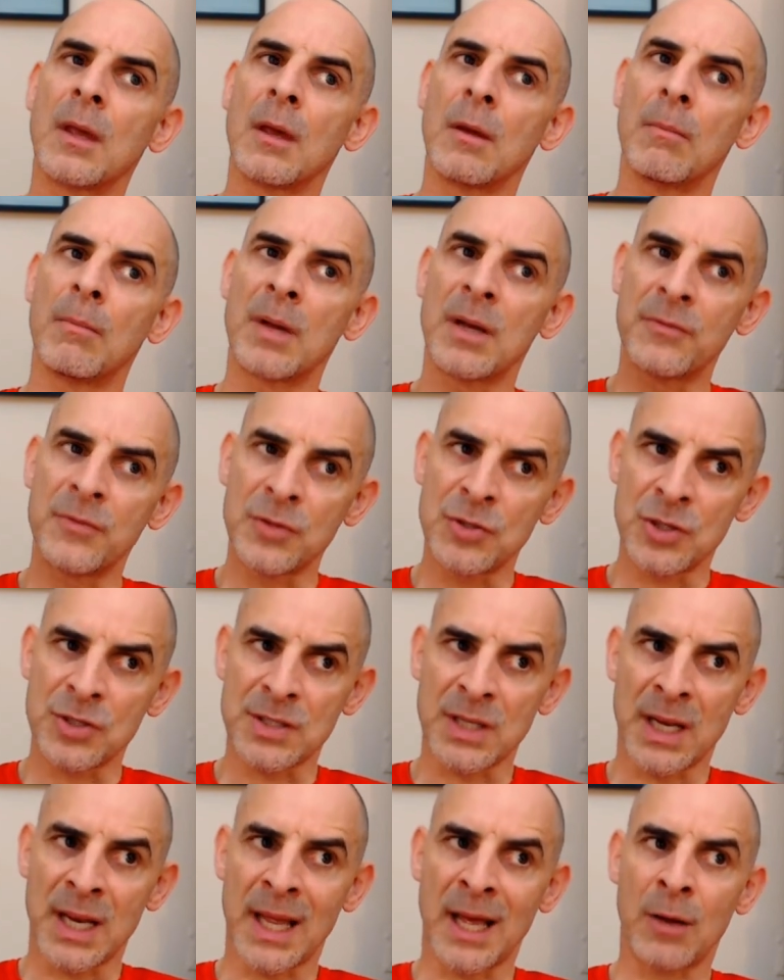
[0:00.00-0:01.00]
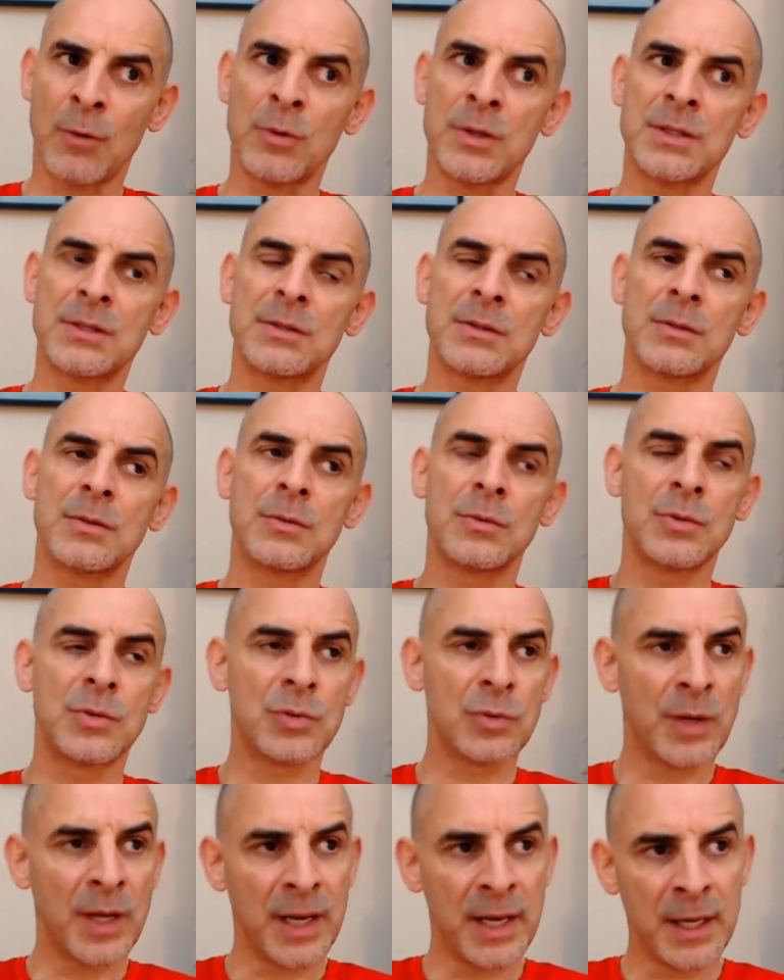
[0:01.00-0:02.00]
but if you just allow it
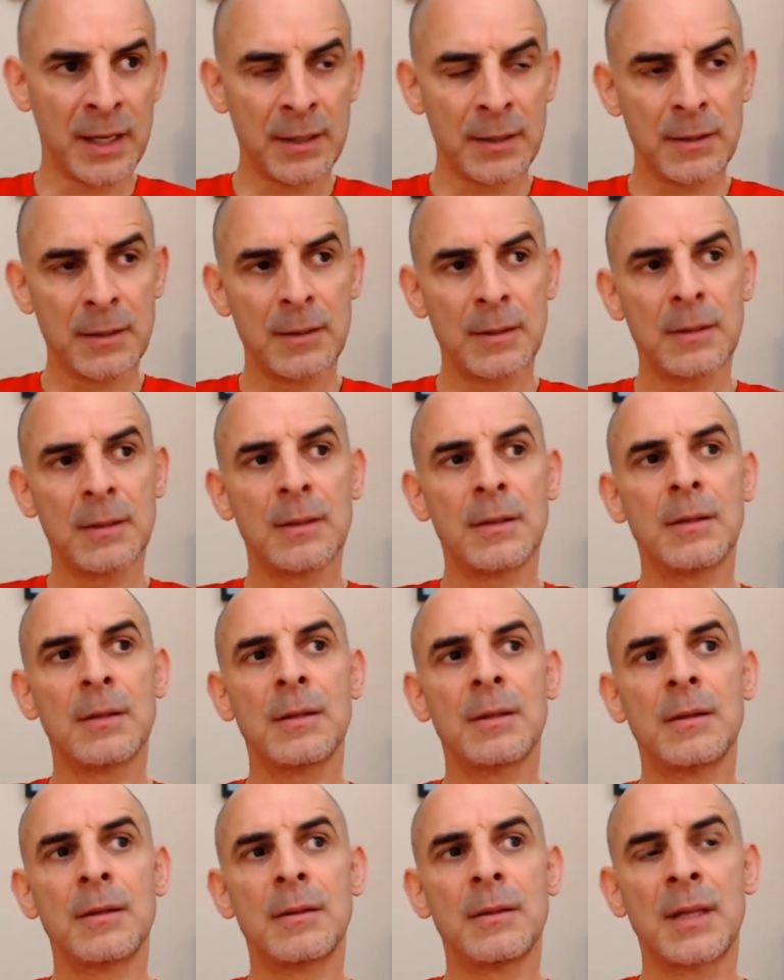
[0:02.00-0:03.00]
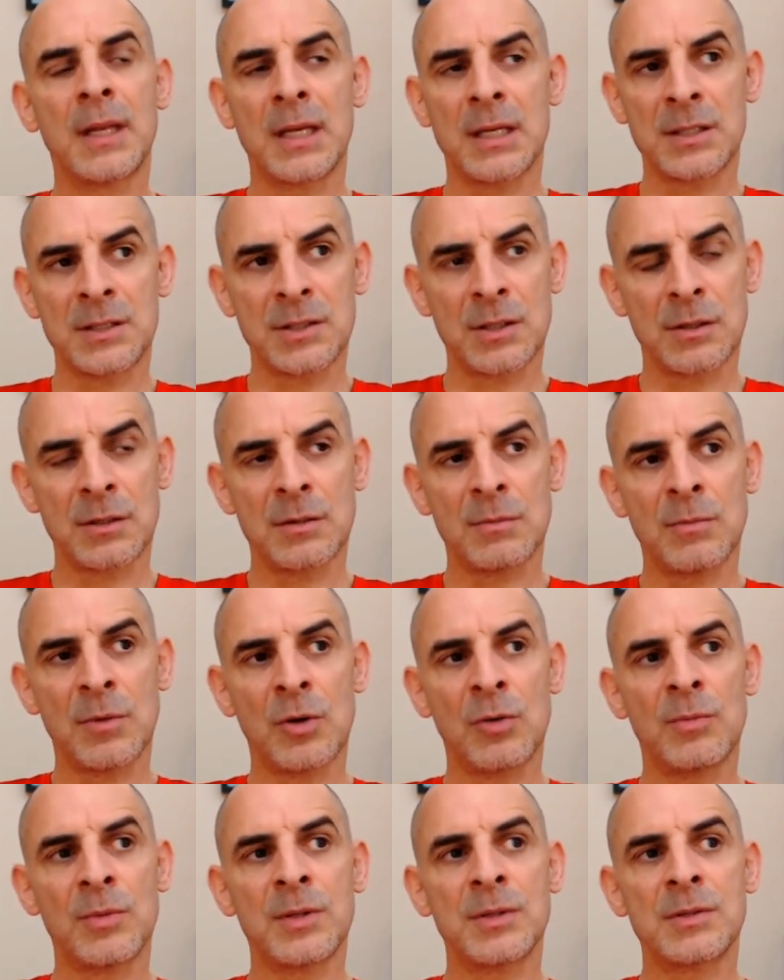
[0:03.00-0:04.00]
to get in, then at a certain
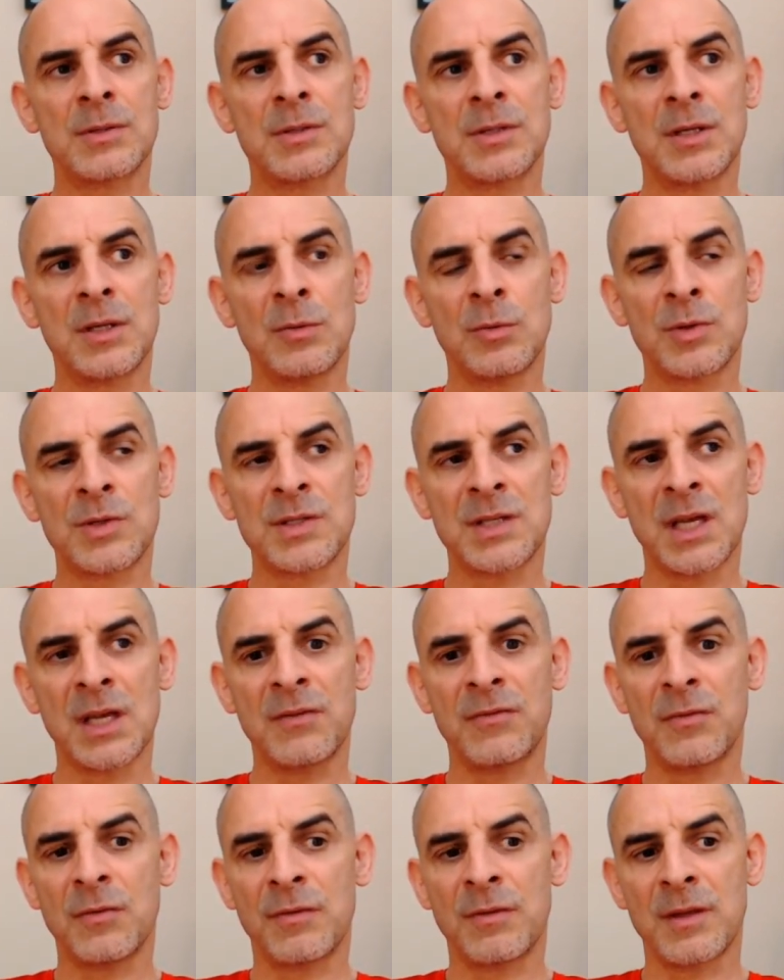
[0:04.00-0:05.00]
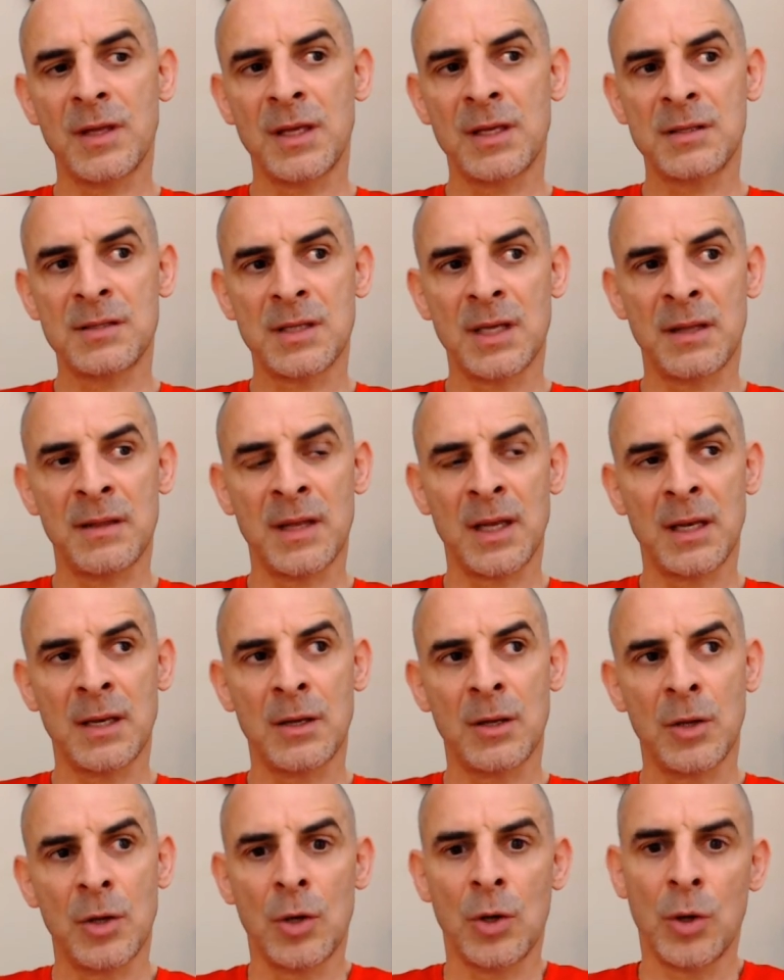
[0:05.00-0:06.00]
moment he will say a few things and then
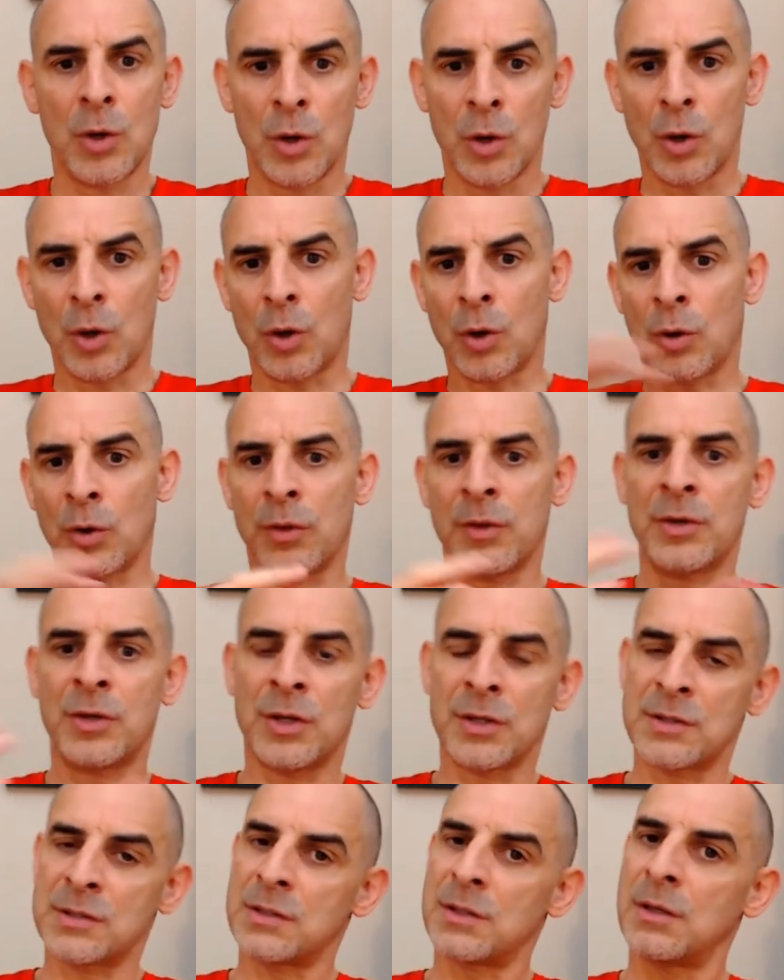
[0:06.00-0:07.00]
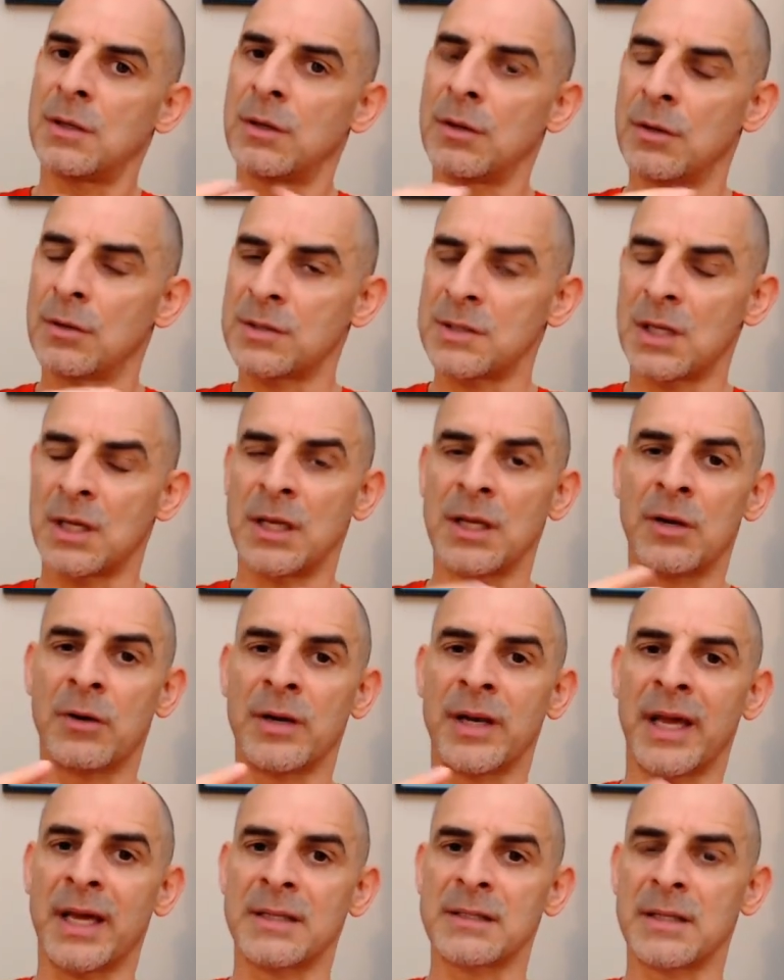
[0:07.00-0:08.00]
all the dots suddenly
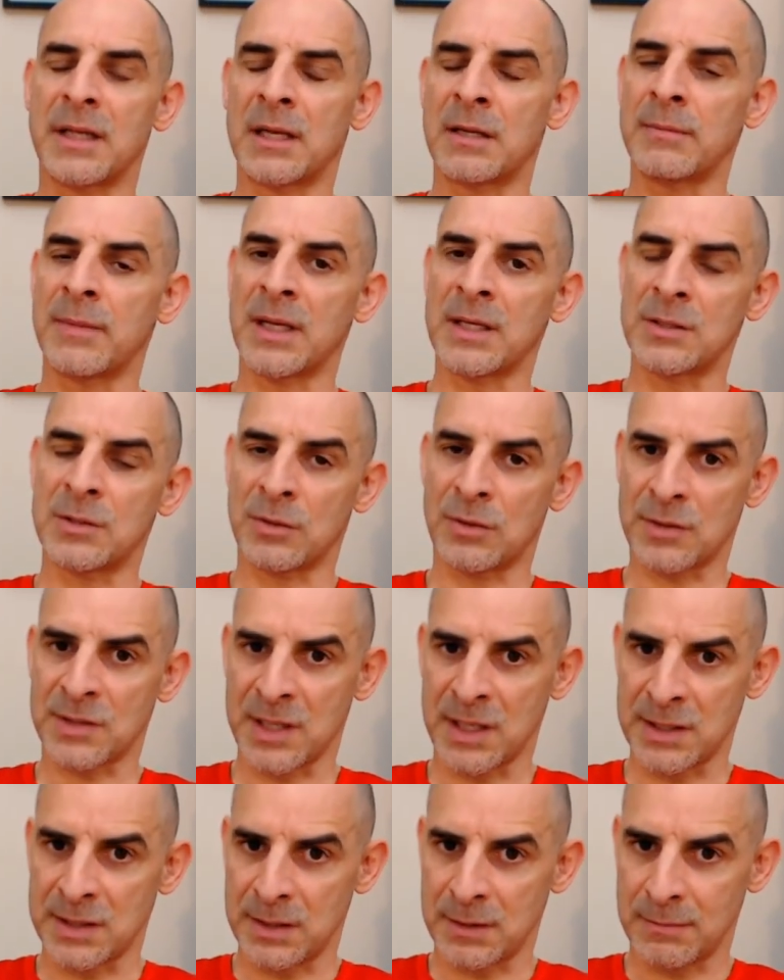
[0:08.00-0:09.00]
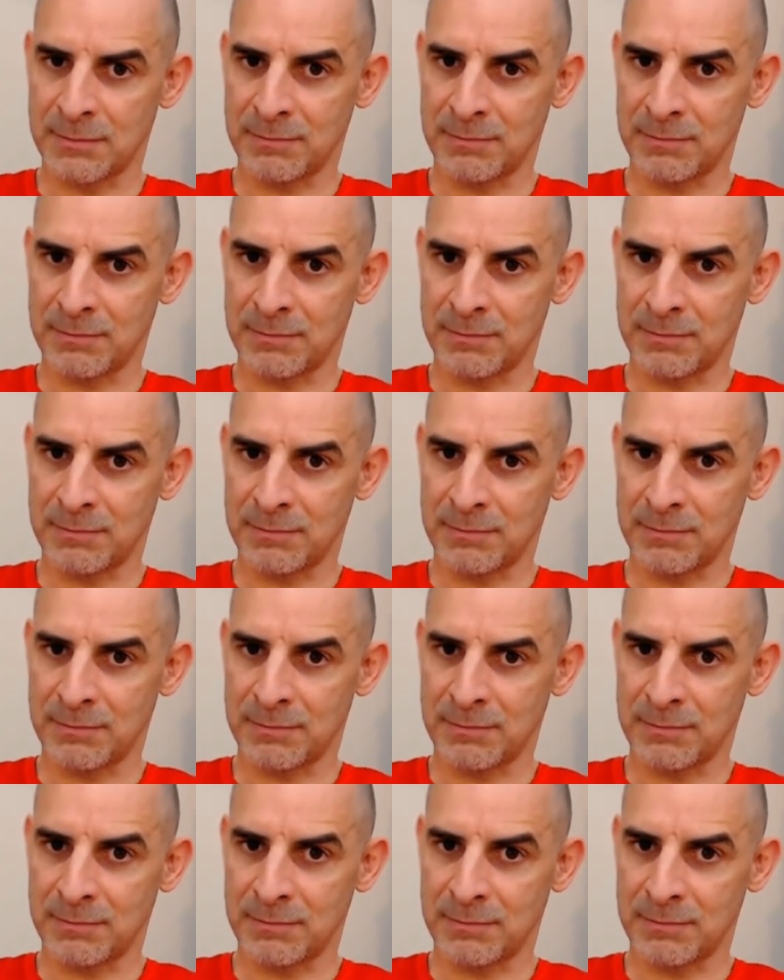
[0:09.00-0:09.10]
connect and it makes total sense.